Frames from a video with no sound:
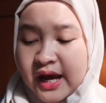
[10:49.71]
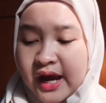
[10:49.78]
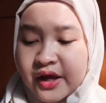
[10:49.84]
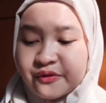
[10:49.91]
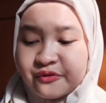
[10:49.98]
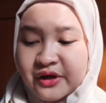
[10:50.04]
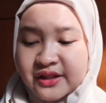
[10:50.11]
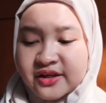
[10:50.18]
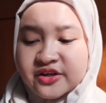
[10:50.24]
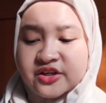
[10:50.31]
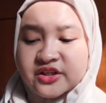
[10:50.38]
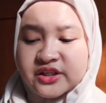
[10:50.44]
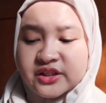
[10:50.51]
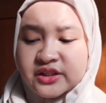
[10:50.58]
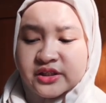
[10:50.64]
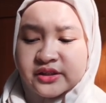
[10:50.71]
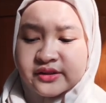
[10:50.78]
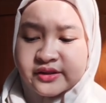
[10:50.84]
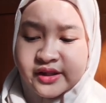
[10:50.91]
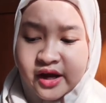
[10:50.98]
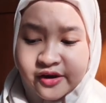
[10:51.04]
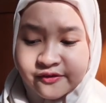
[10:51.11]
and whether the
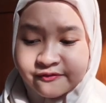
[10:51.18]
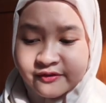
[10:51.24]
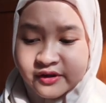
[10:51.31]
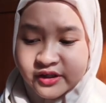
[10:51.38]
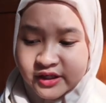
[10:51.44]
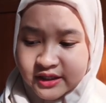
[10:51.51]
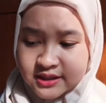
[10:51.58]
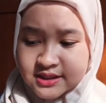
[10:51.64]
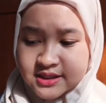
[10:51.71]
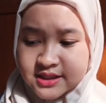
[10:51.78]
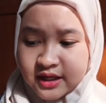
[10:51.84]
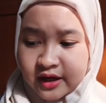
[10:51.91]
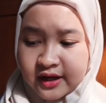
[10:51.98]
divergence